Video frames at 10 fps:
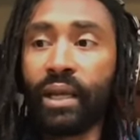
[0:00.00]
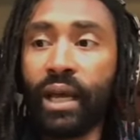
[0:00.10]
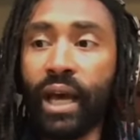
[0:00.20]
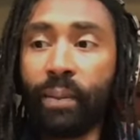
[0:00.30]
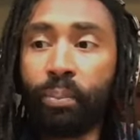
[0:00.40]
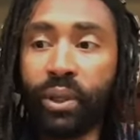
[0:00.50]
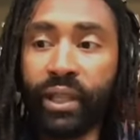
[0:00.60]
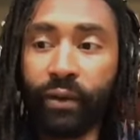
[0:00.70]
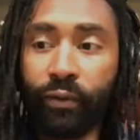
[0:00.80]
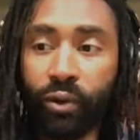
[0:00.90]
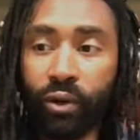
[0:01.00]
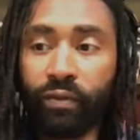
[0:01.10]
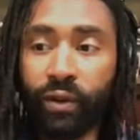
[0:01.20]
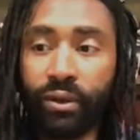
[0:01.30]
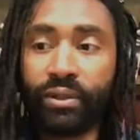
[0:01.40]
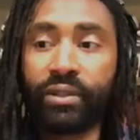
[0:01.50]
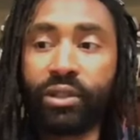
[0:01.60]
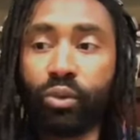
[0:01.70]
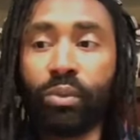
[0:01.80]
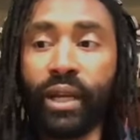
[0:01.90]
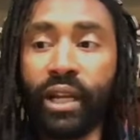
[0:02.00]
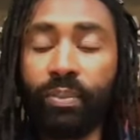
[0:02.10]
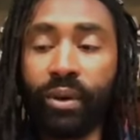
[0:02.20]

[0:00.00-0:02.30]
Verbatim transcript: I put like 4 photos of Superman up